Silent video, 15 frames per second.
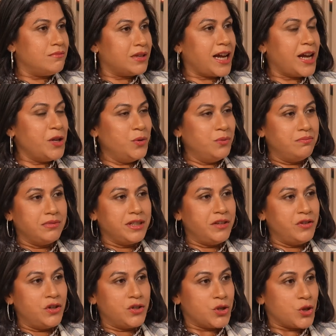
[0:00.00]
Can you
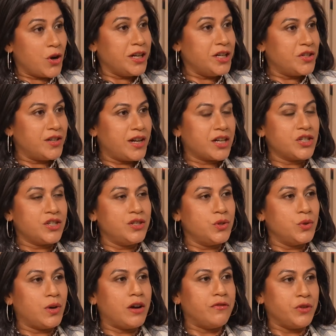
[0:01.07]
give your short introduction
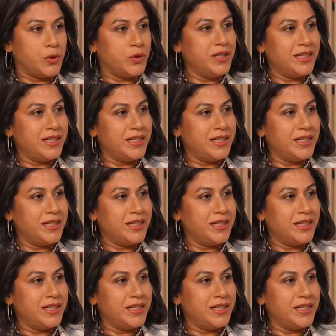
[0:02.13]
to our viewers?